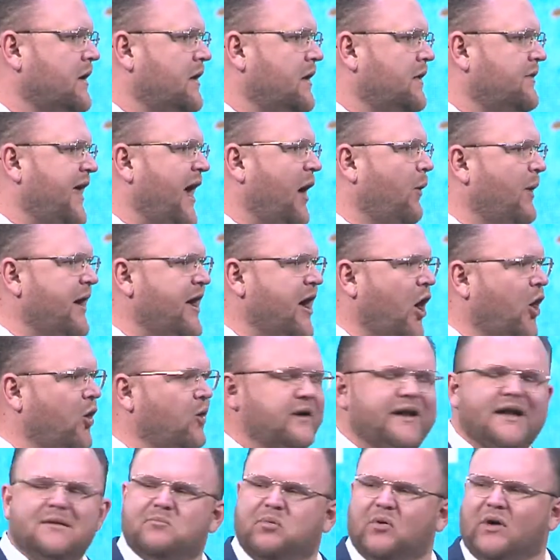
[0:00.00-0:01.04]
that we
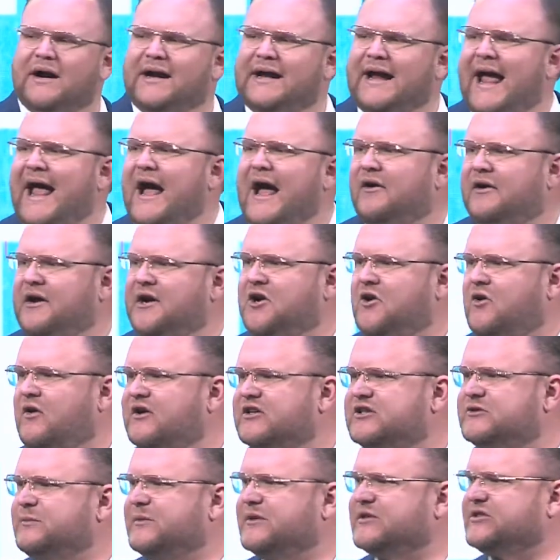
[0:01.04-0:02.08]
only bring out at
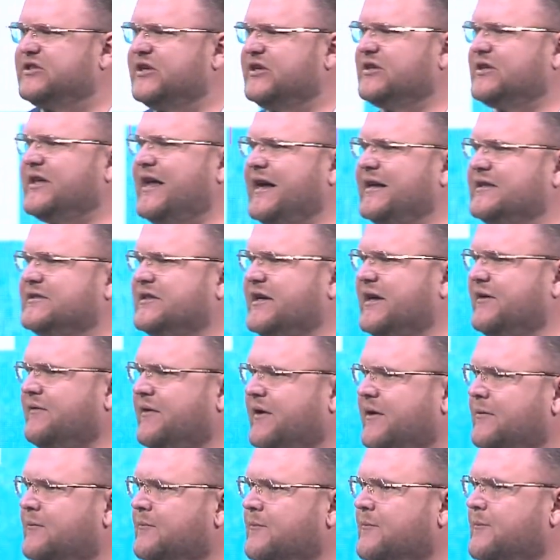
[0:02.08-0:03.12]
Christmas and
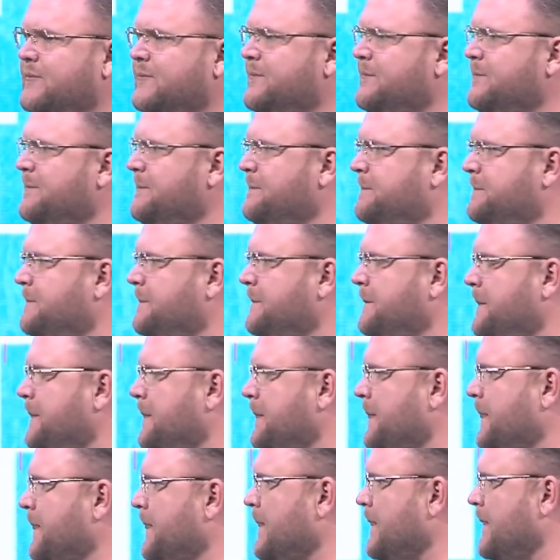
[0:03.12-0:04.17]

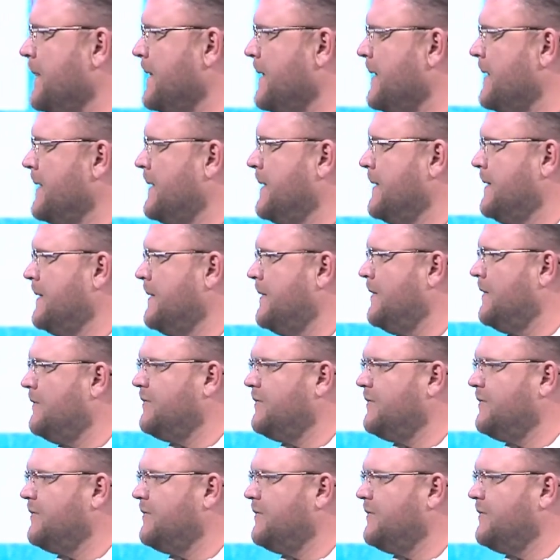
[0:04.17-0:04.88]
Thanksgiving.